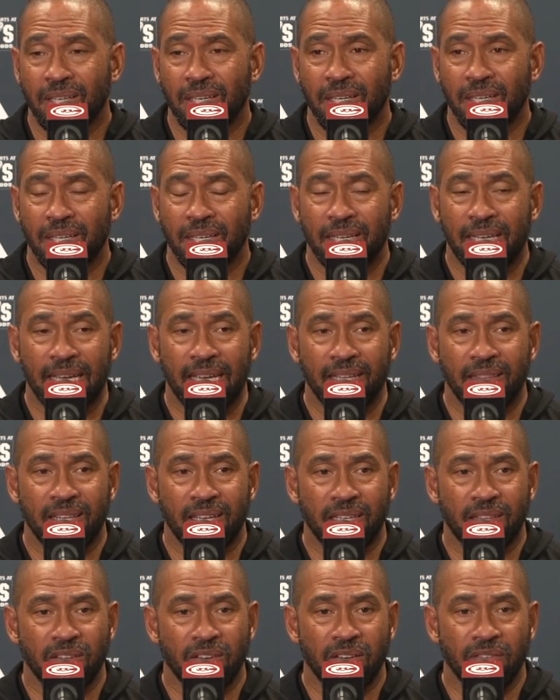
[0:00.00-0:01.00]
Uh, I can't
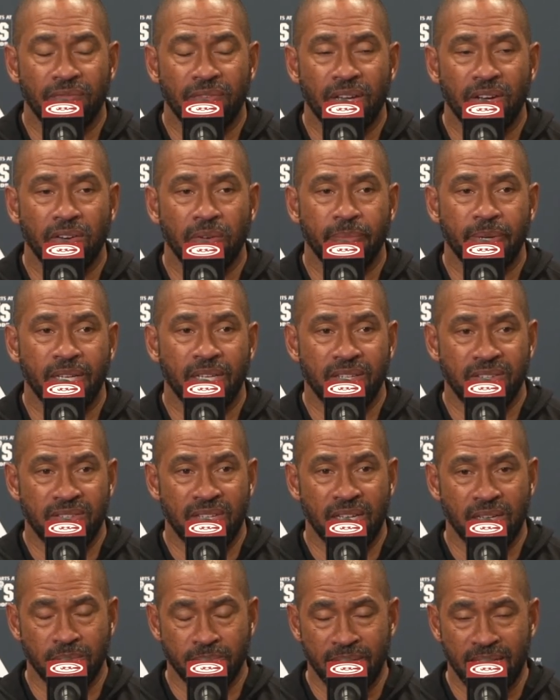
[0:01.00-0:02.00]
think there are very many
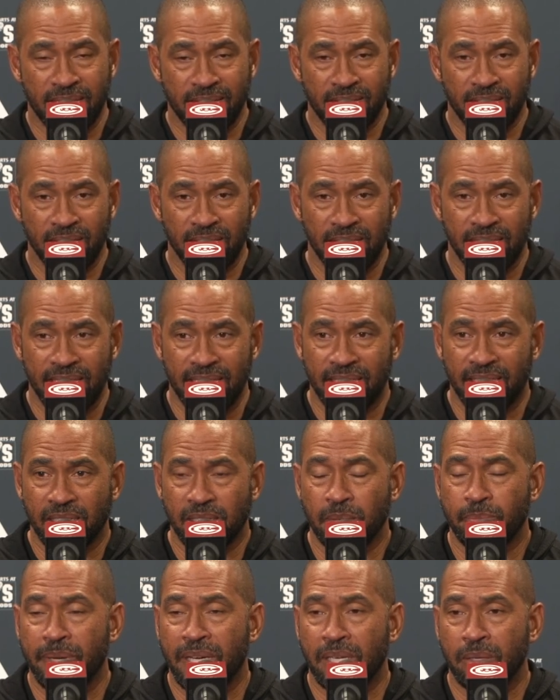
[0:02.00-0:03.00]
center backs in the league
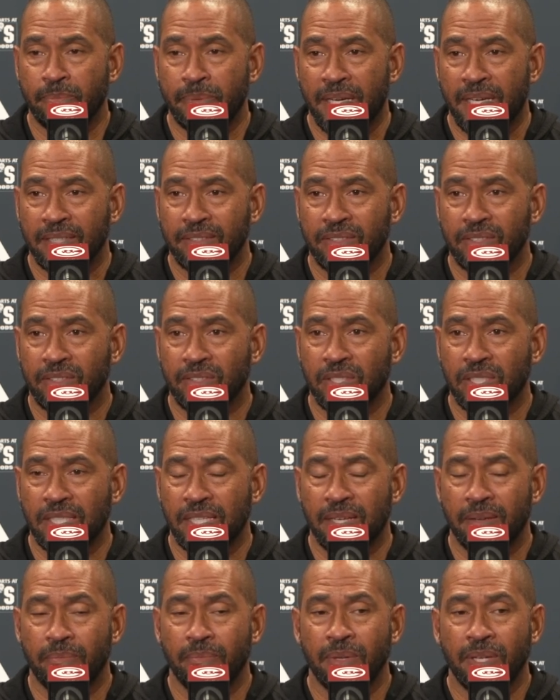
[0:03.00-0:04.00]
that are better passers than
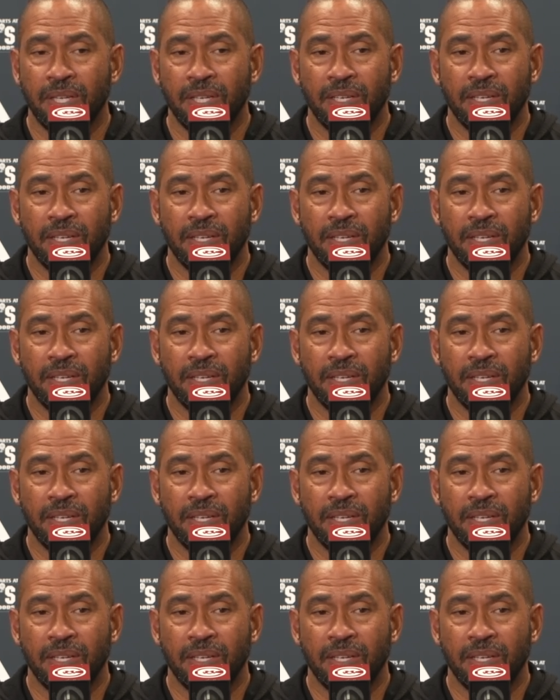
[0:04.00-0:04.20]
him.